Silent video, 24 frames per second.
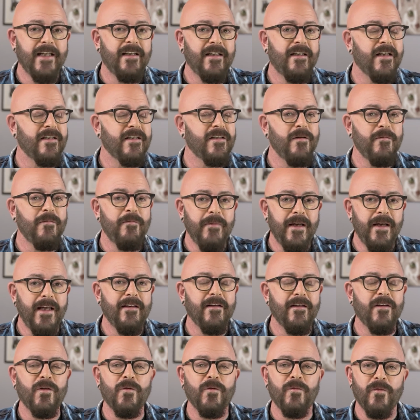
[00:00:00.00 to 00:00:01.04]
That doesn't
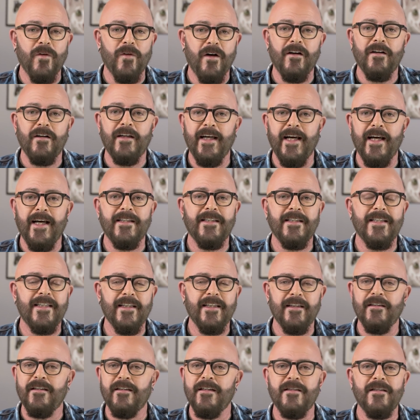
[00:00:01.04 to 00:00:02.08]
mean that the raw cat
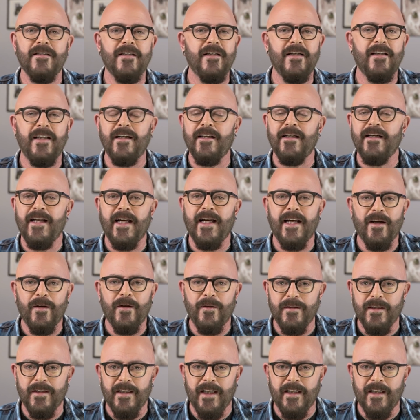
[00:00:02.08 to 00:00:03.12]
still doesn't need an
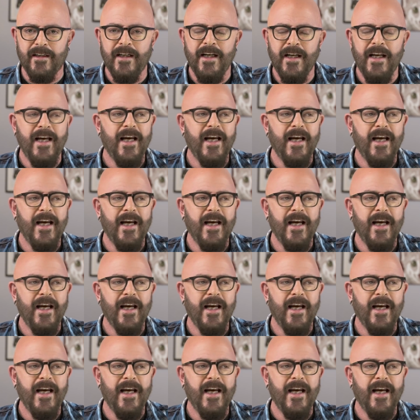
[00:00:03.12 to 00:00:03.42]
outlet.